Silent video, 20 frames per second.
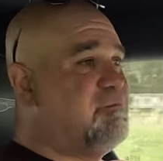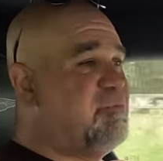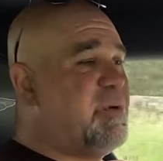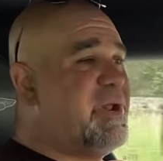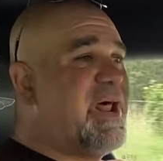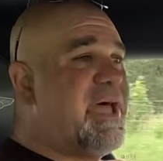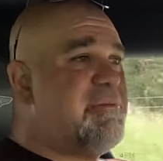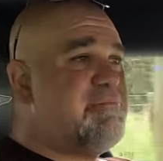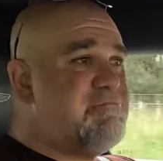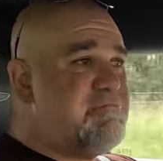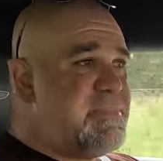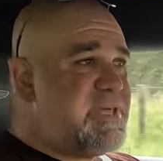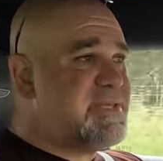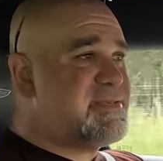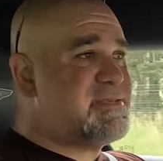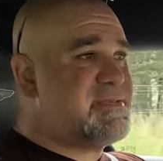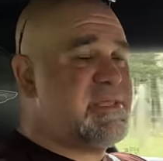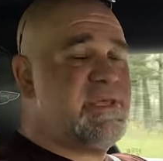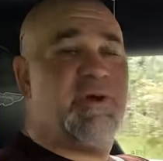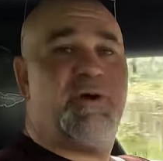But I
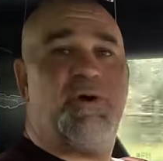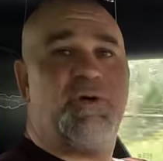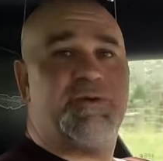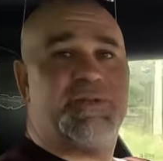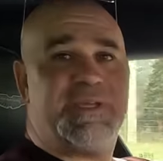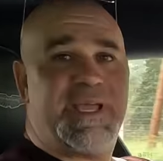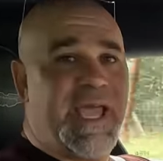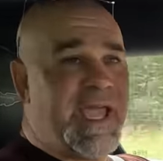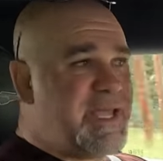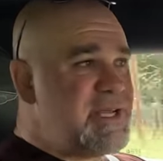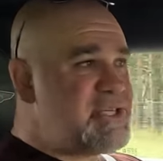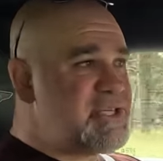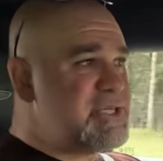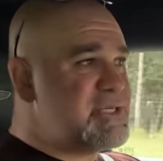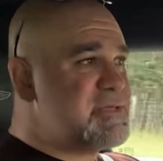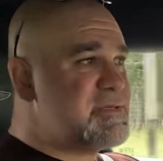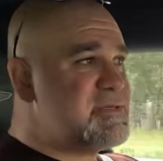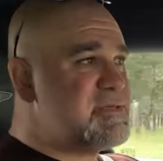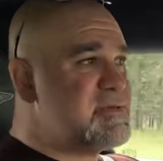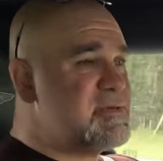miss the old
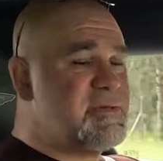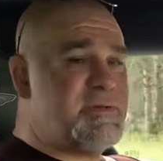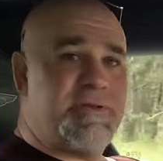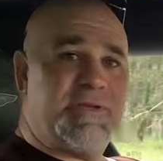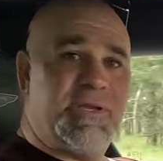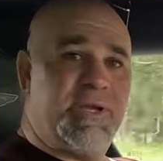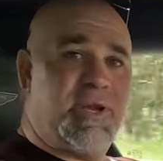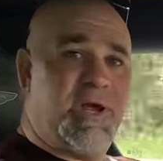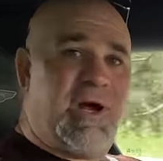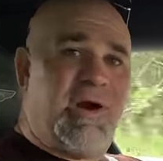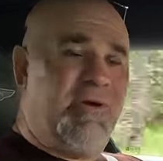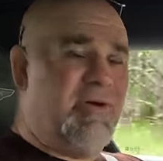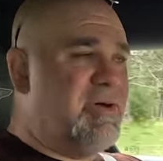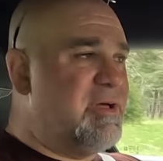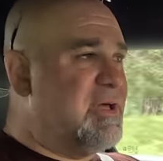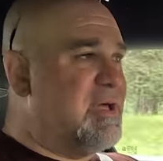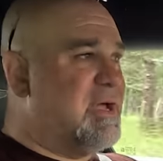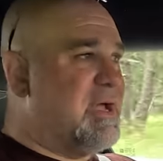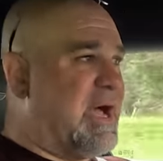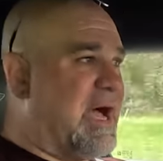gauges, you know?
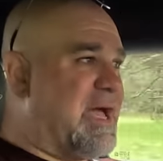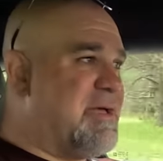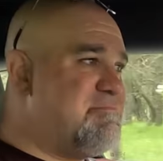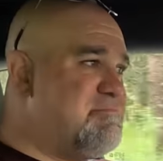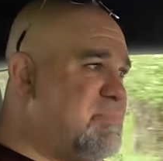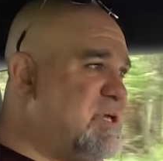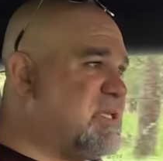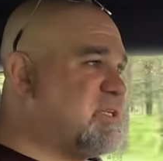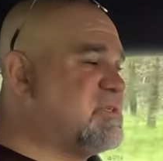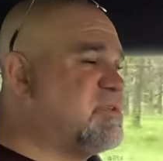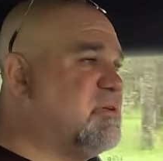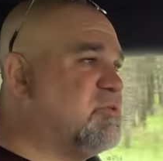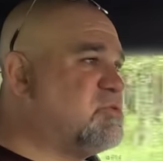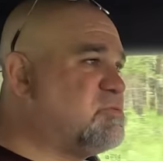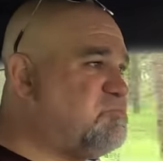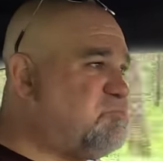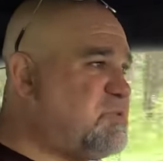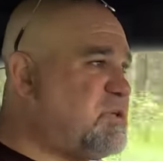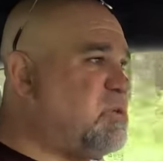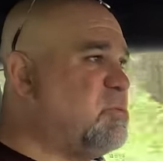I miss
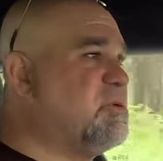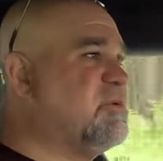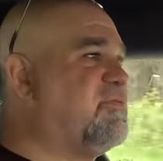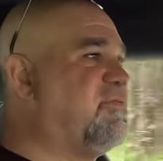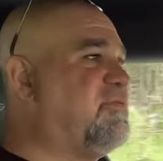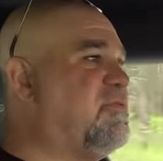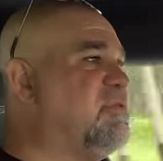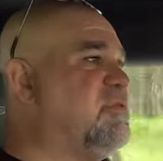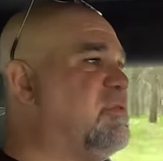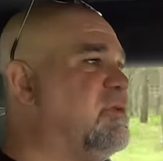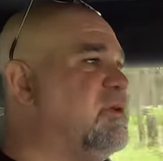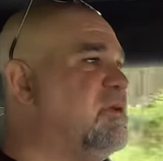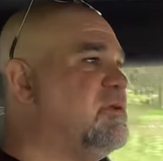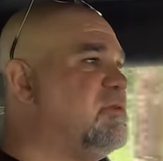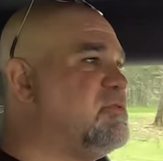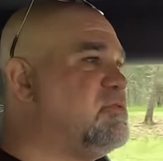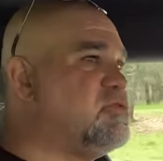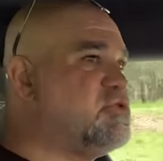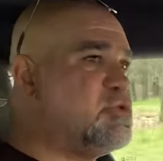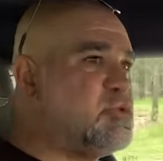those beautiful
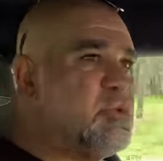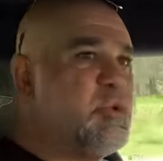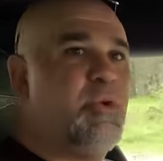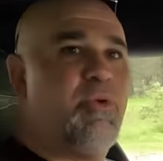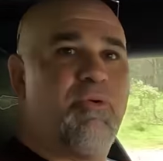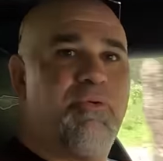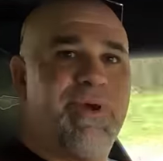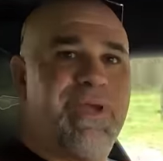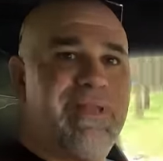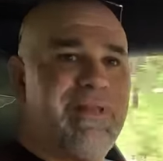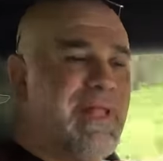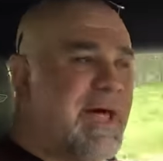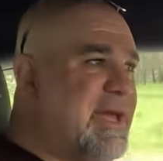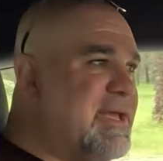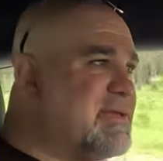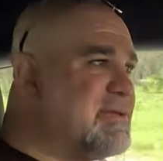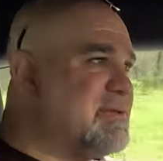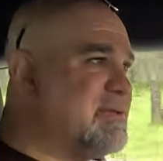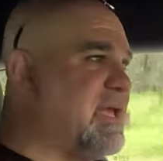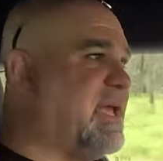
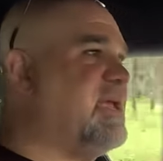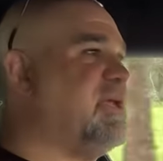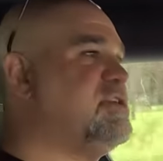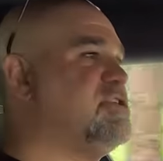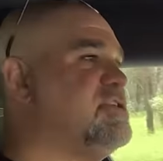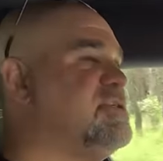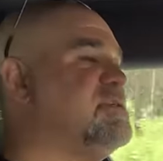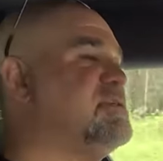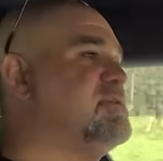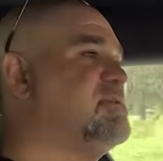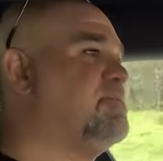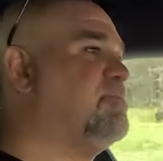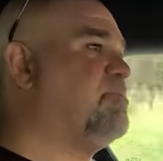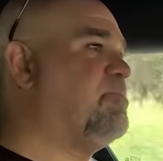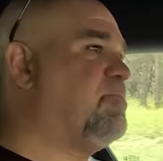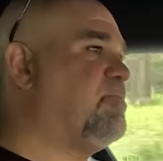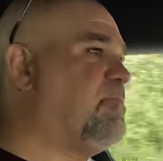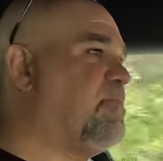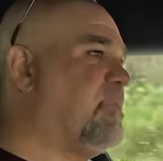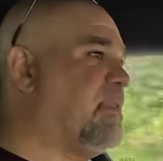jewelry-like gauges.
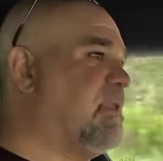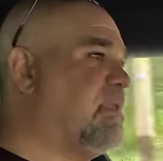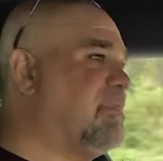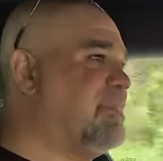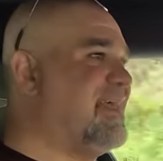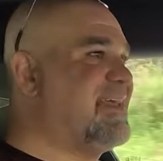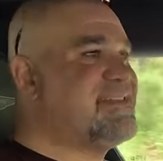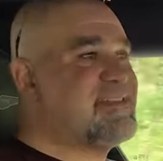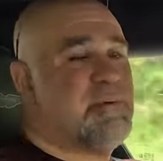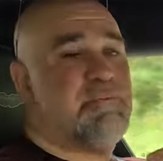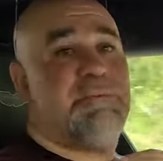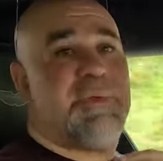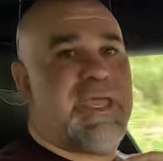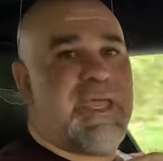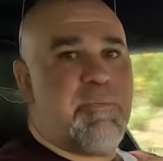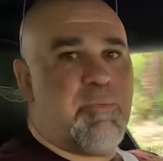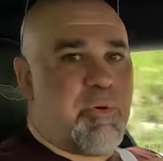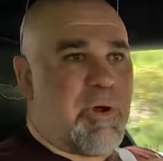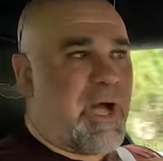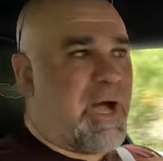That's a
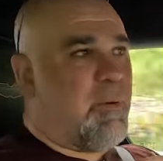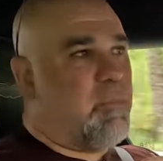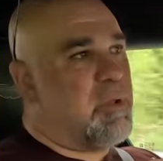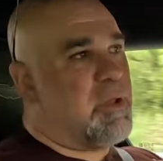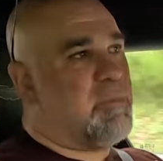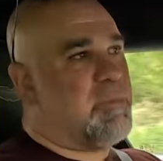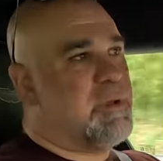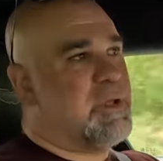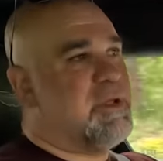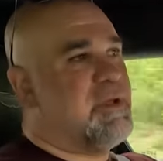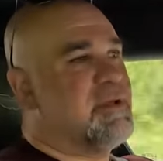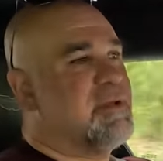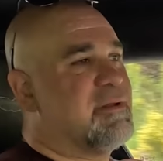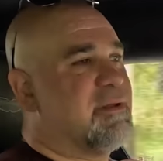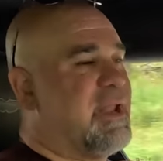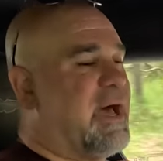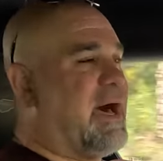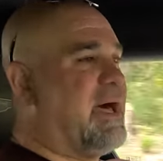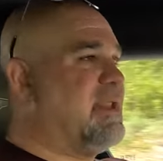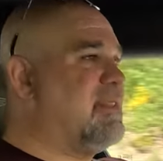me problem,
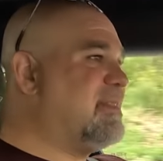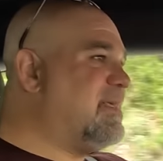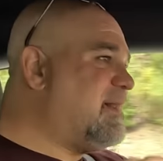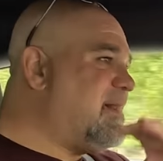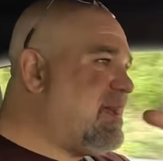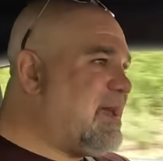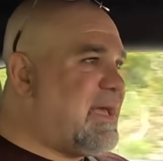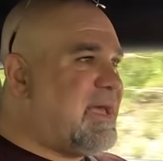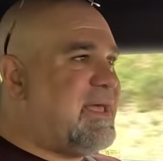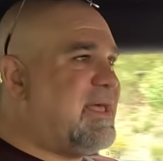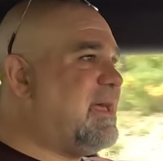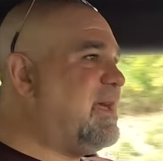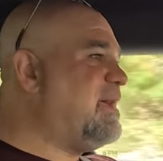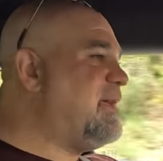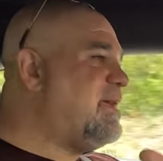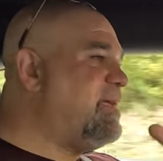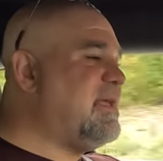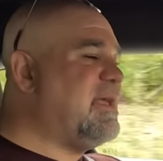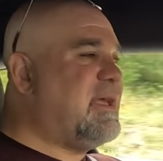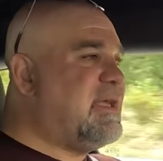not,
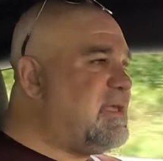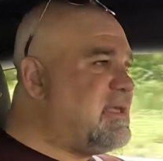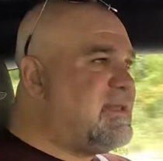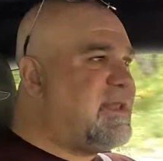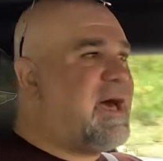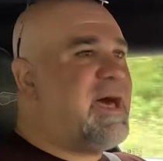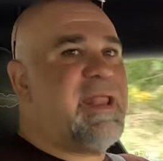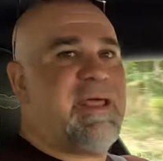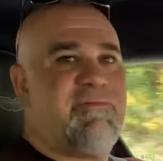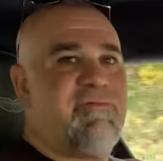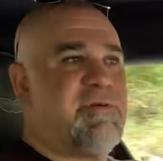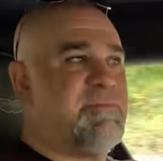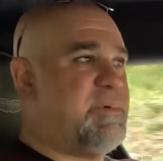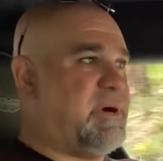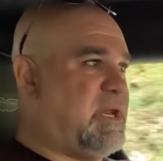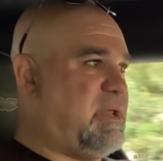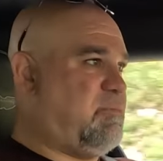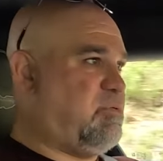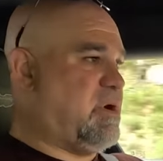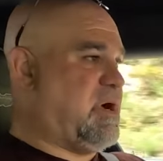uh, not
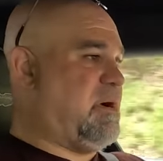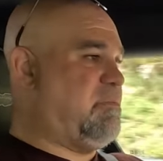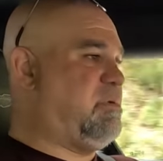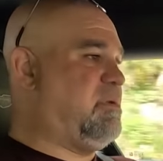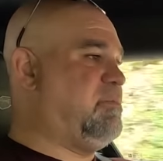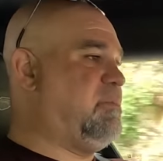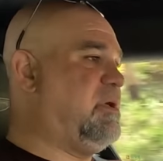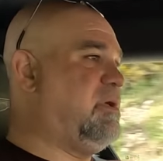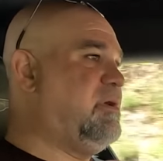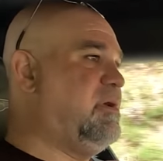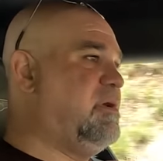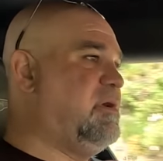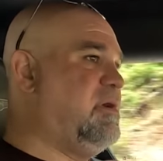everybody problem.